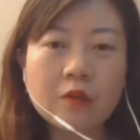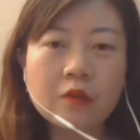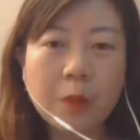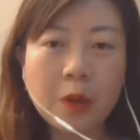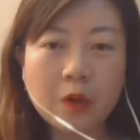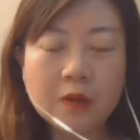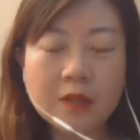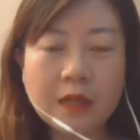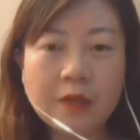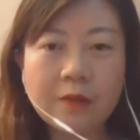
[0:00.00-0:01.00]

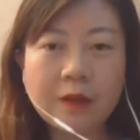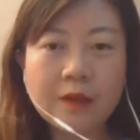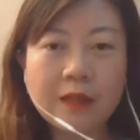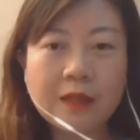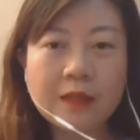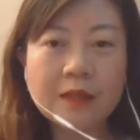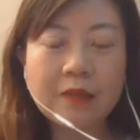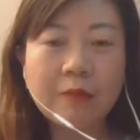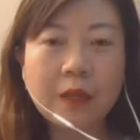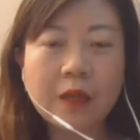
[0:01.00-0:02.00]
reports and fundings
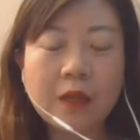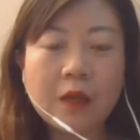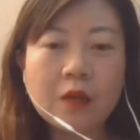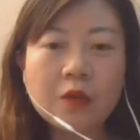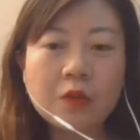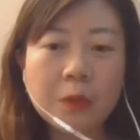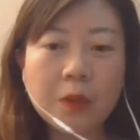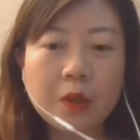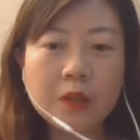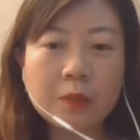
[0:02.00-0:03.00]
have been
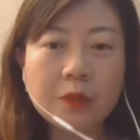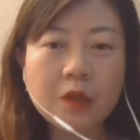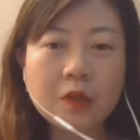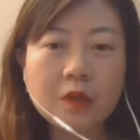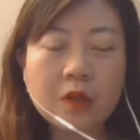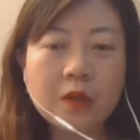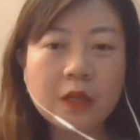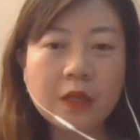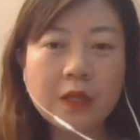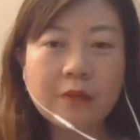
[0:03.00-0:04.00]
reported because not
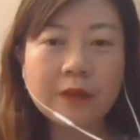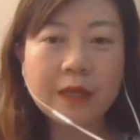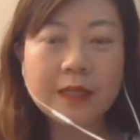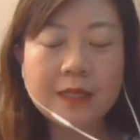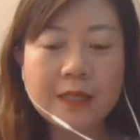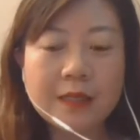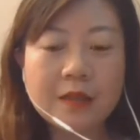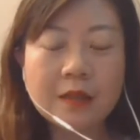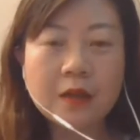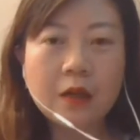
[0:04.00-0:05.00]
enough
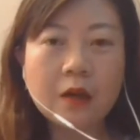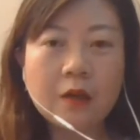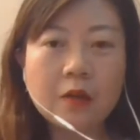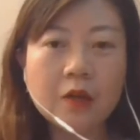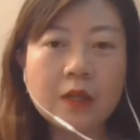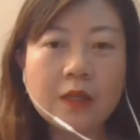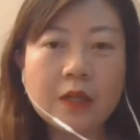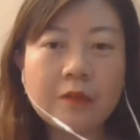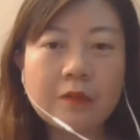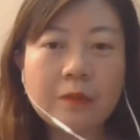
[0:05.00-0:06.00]
cases, not
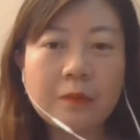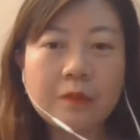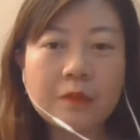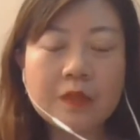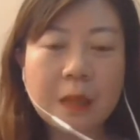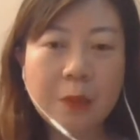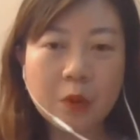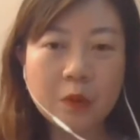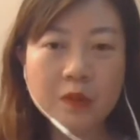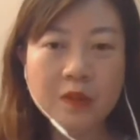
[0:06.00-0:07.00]
enough
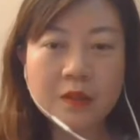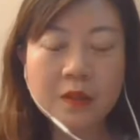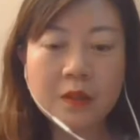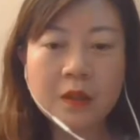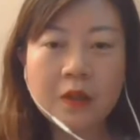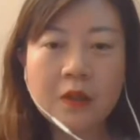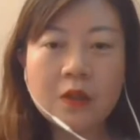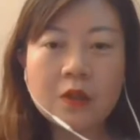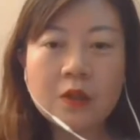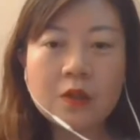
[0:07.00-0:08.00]
samples.
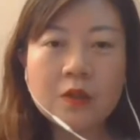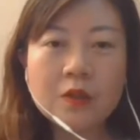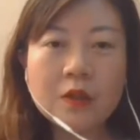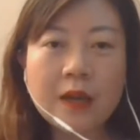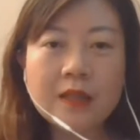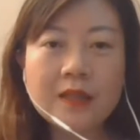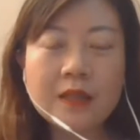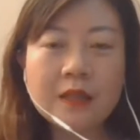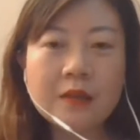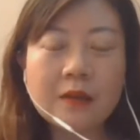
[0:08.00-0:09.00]
I
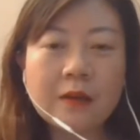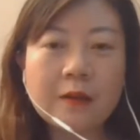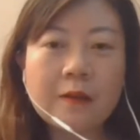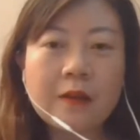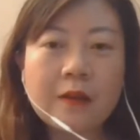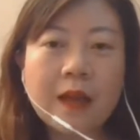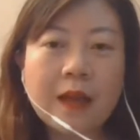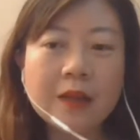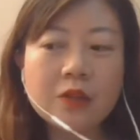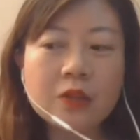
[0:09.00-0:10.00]
think
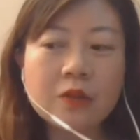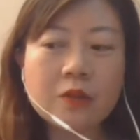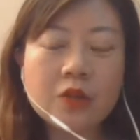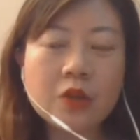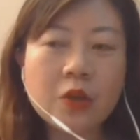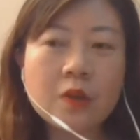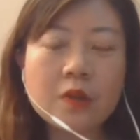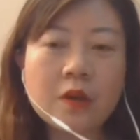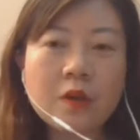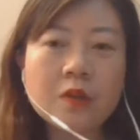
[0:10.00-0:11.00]
that
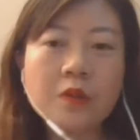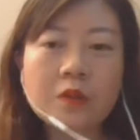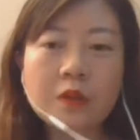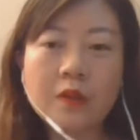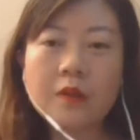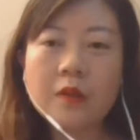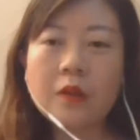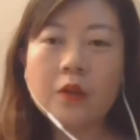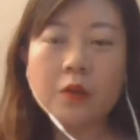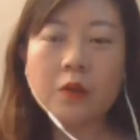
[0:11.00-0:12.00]
shows also the,
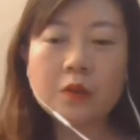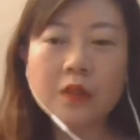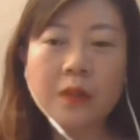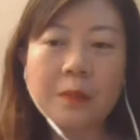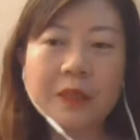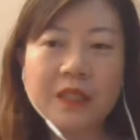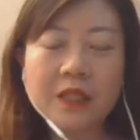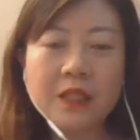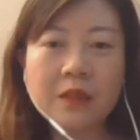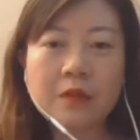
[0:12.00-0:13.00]
you know, the
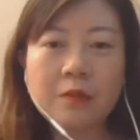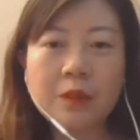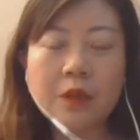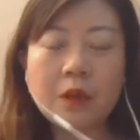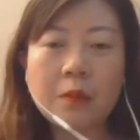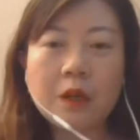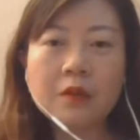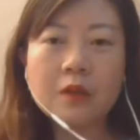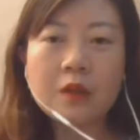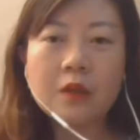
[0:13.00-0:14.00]
competition
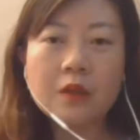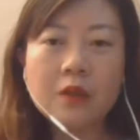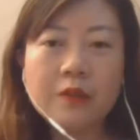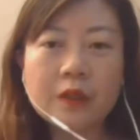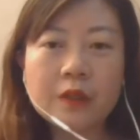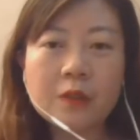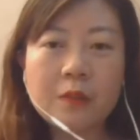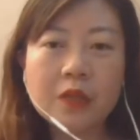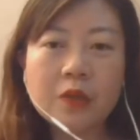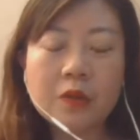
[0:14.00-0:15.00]
among different
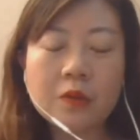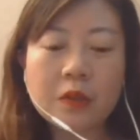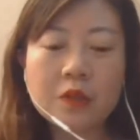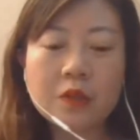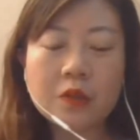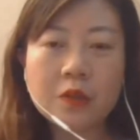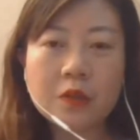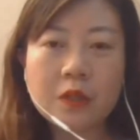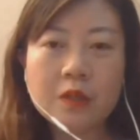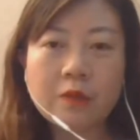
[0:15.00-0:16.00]
medical
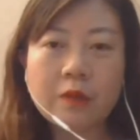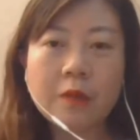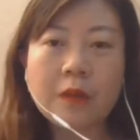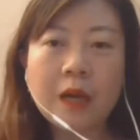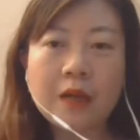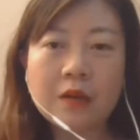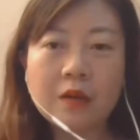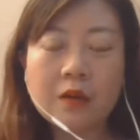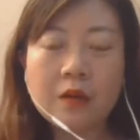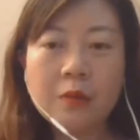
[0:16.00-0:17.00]
institutions from
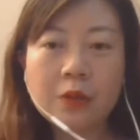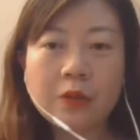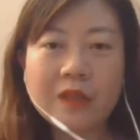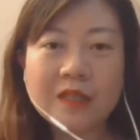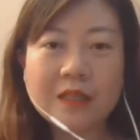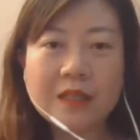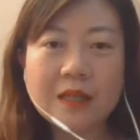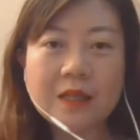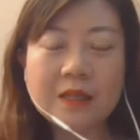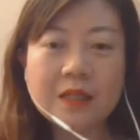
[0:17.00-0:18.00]
other provinces
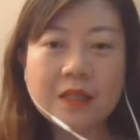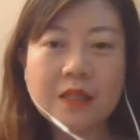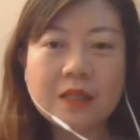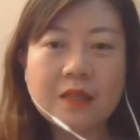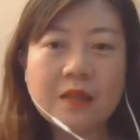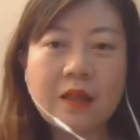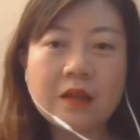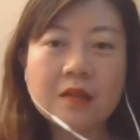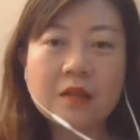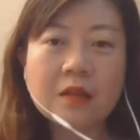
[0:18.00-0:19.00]
and cities.
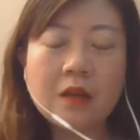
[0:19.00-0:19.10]
There's